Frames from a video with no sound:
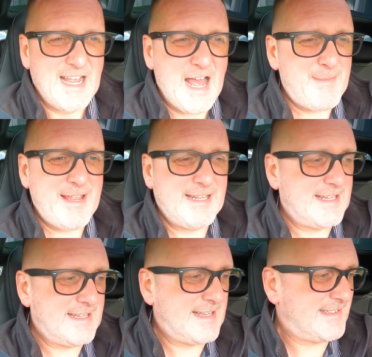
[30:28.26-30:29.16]
I
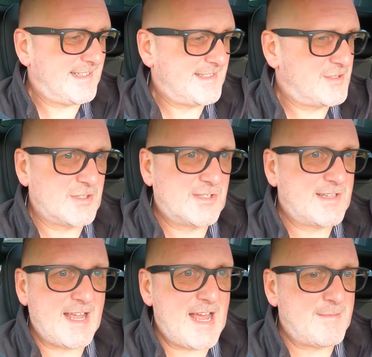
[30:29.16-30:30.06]
mean, this is just
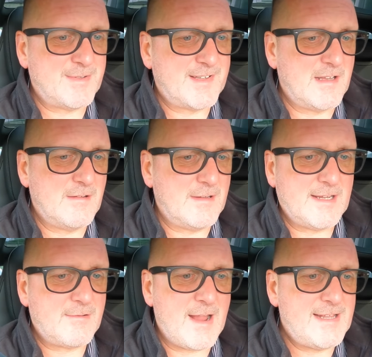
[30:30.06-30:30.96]
absolutely
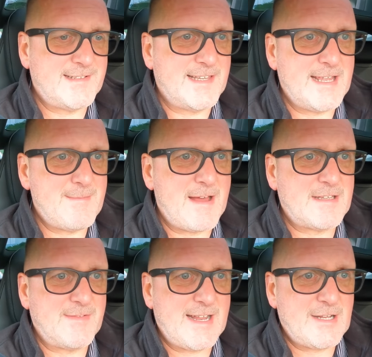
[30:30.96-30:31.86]
crazy, the
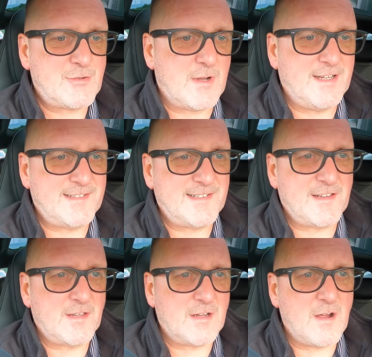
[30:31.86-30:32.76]
amount of electronics that's
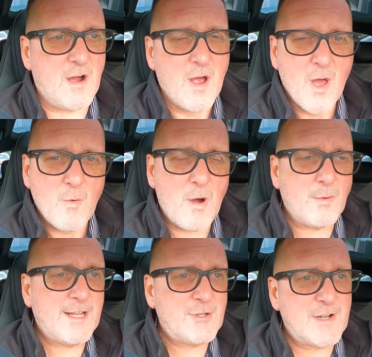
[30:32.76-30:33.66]
on the car. What
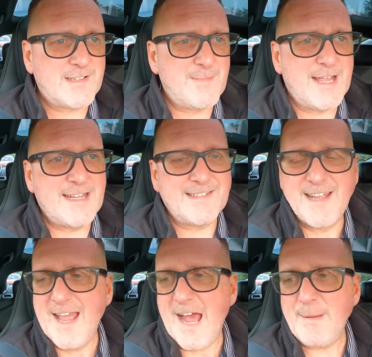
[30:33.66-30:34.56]
would interest me is,
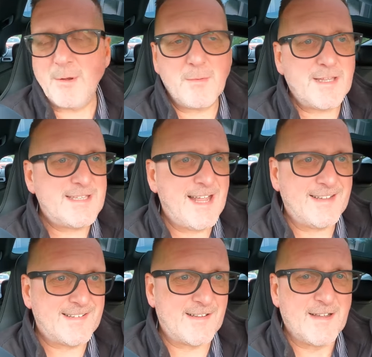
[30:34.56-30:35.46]
anybody with a
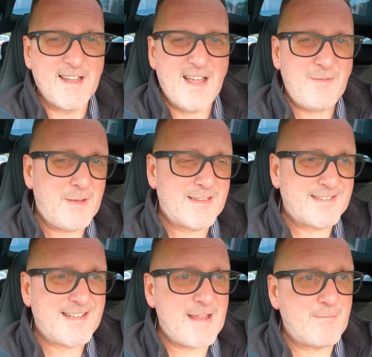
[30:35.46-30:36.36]
Tesla, have you had the
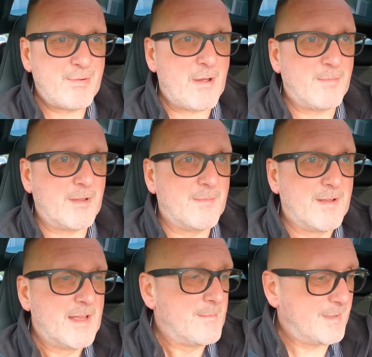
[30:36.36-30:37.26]
same
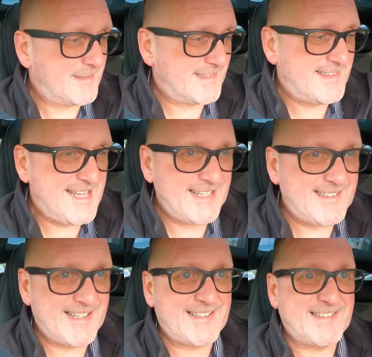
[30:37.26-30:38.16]
problem? Because
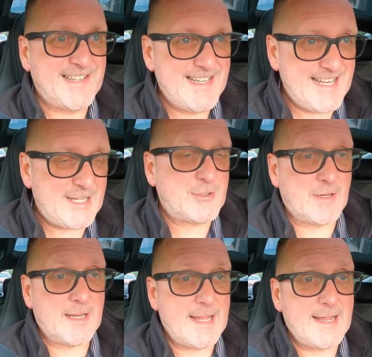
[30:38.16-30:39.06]
this is
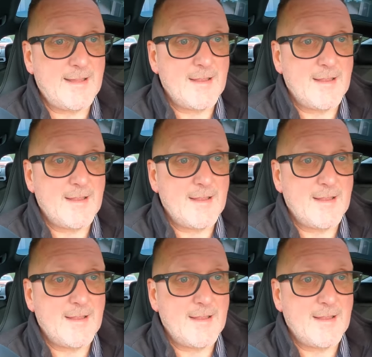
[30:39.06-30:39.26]
literally